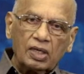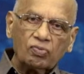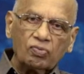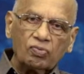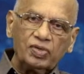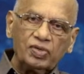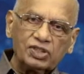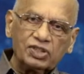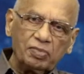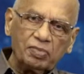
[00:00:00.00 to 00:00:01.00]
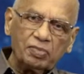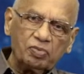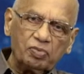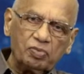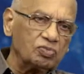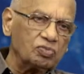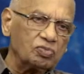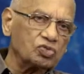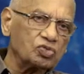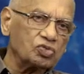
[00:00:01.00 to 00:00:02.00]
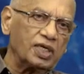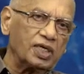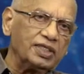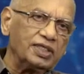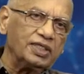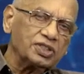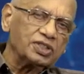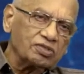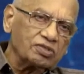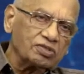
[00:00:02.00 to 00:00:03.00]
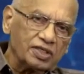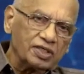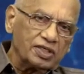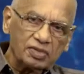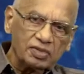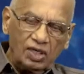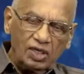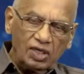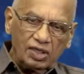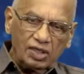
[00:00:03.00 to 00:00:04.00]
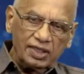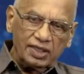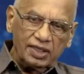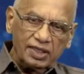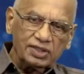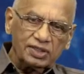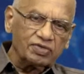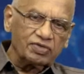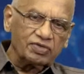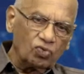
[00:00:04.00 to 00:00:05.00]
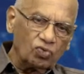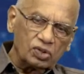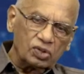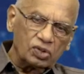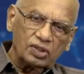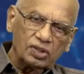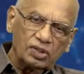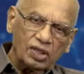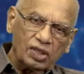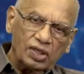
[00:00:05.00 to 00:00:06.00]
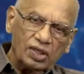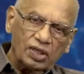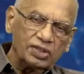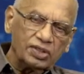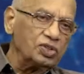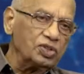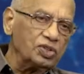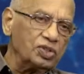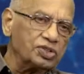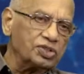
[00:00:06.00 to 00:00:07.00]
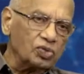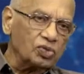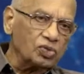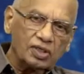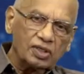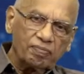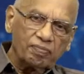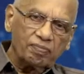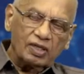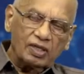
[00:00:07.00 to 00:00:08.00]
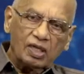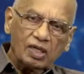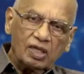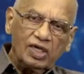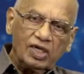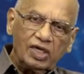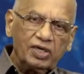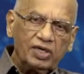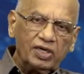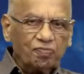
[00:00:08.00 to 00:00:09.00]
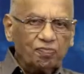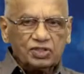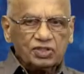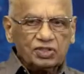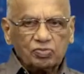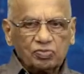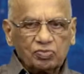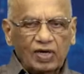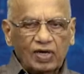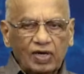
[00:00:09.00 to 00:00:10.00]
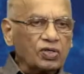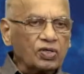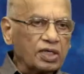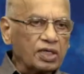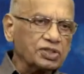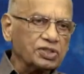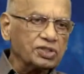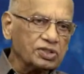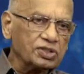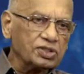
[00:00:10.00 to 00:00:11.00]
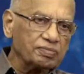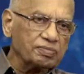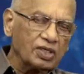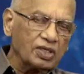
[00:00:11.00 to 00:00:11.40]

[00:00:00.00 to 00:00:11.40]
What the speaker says: Now, when we decide, my problem was when I reached Trivandrum in 1974 in a new institute. We had plenty of patients with valvular heart disease.